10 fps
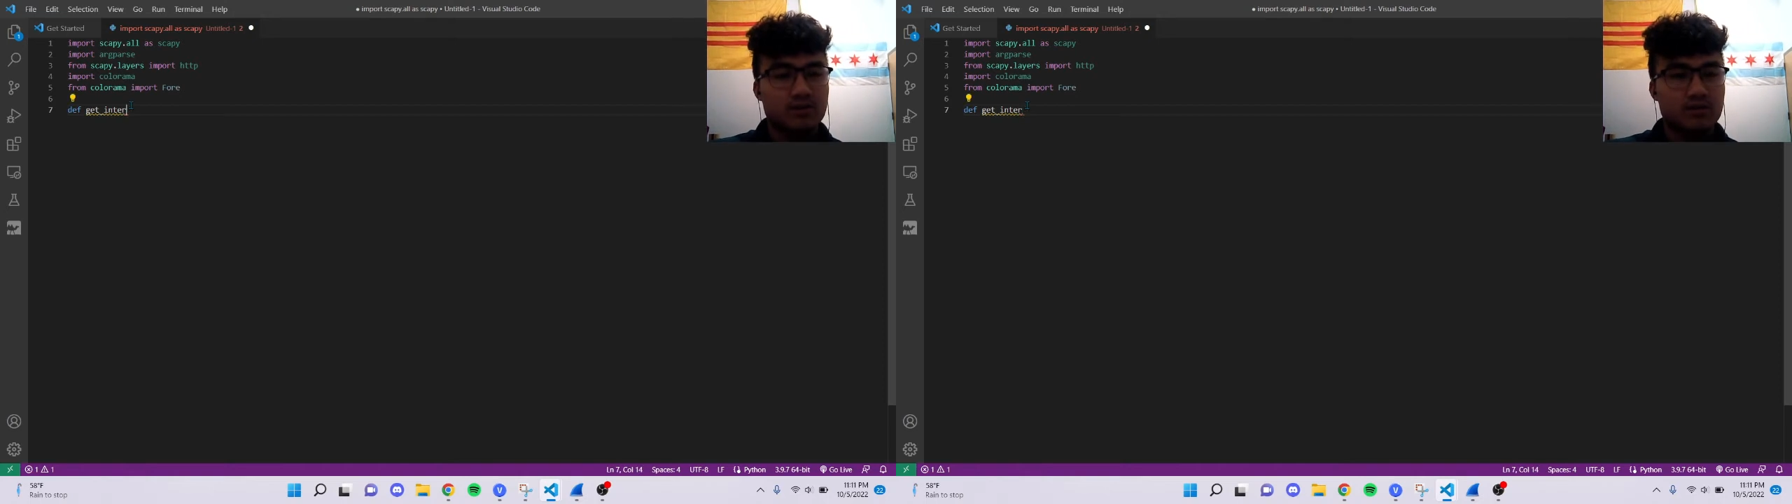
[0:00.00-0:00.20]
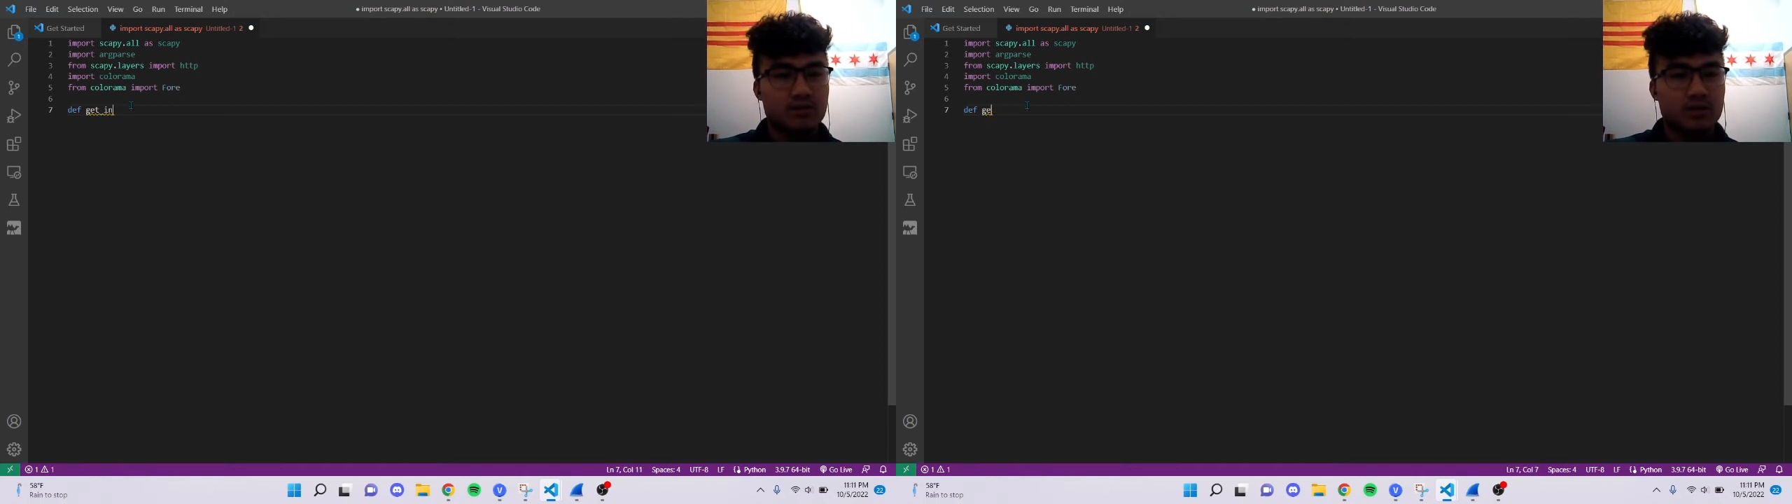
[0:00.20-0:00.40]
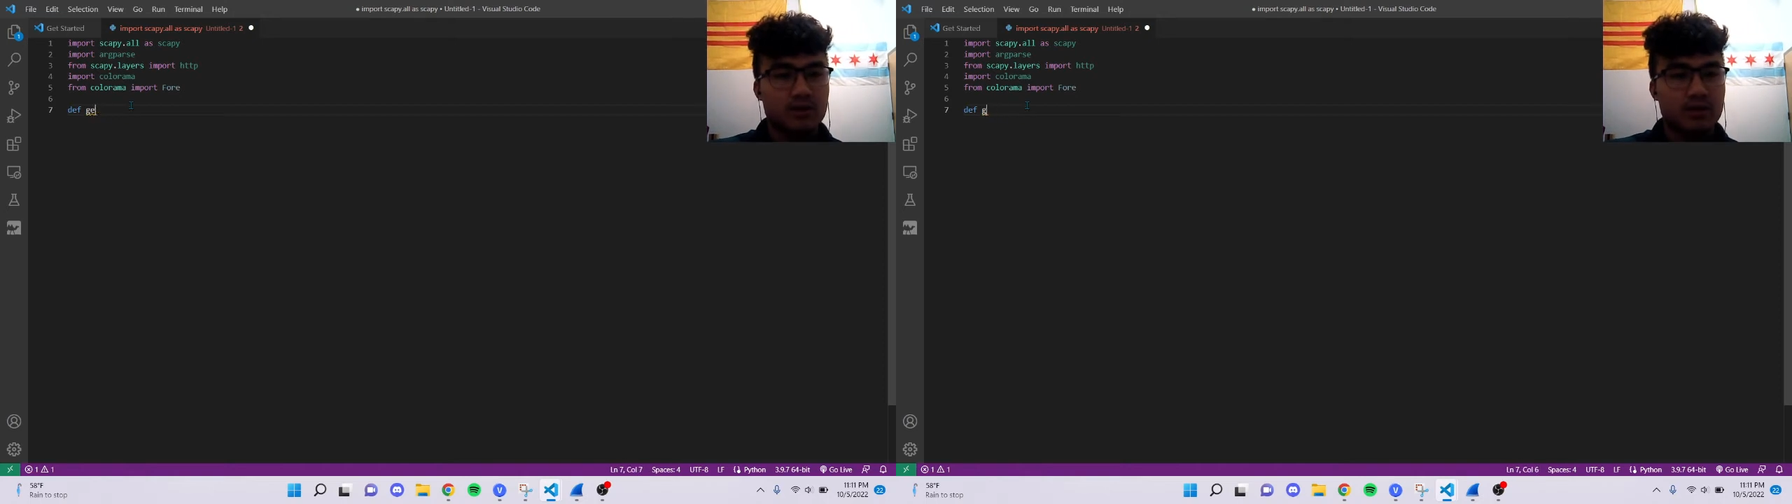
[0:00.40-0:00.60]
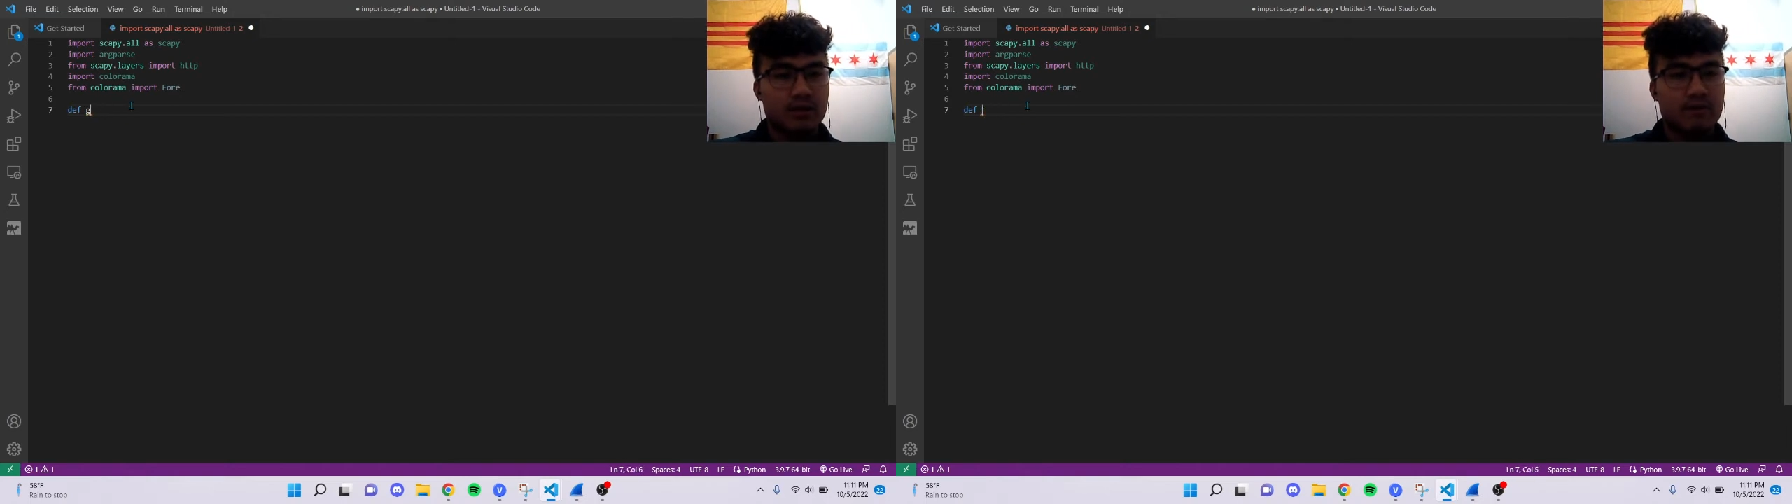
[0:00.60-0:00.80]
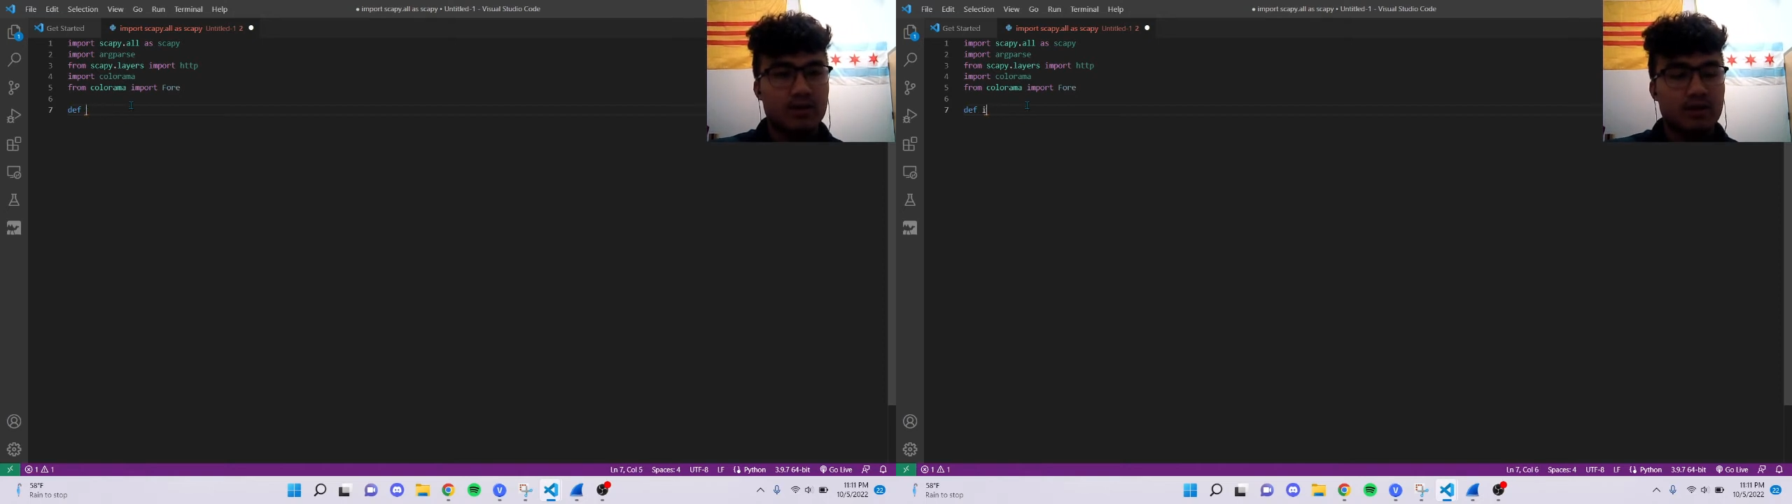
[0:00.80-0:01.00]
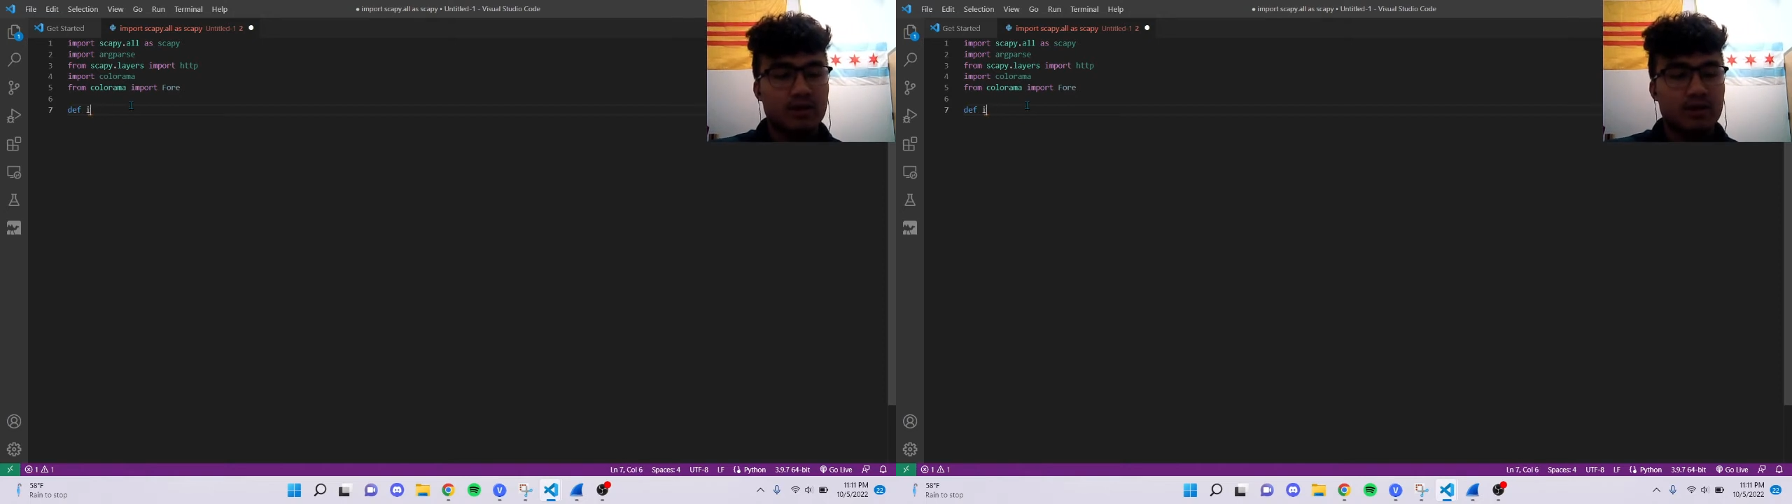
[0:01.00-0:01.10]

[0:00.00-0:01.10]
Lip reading: We just do like def